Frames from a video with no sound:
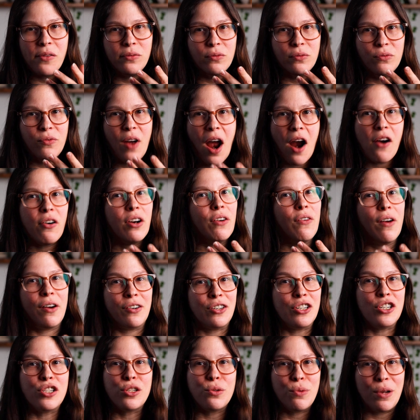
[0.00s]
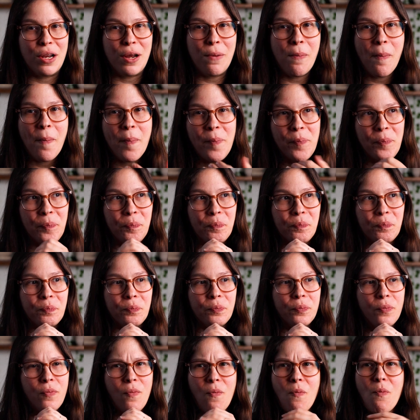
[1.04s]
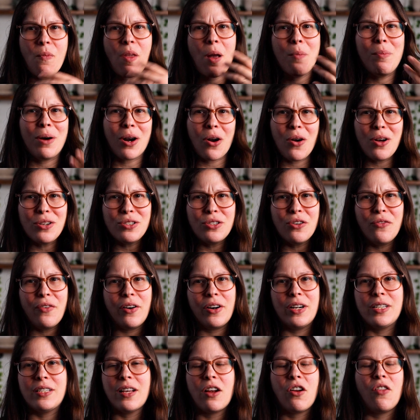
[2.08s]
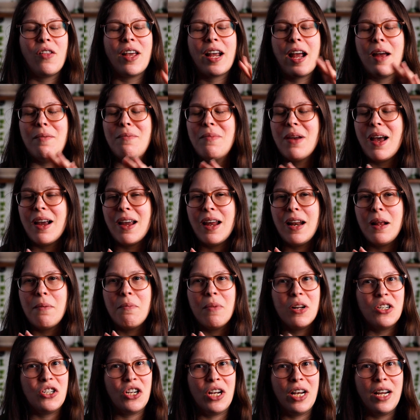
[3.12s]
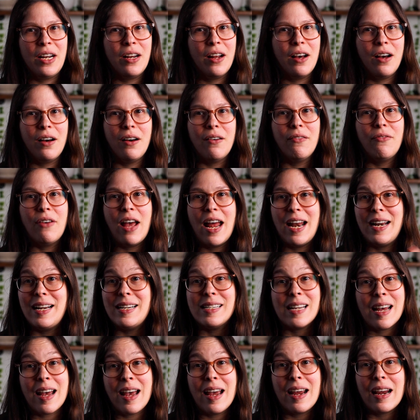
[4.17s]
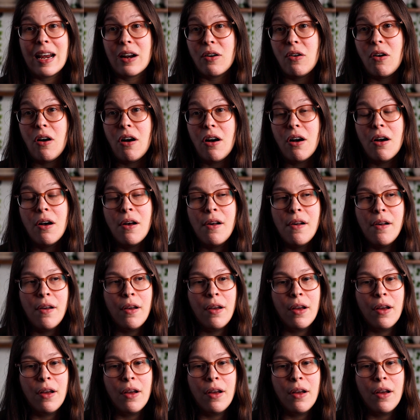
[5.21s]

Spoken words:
Very, very sweet, but also very subtle. Like I'm not getting much hint of any tang at all.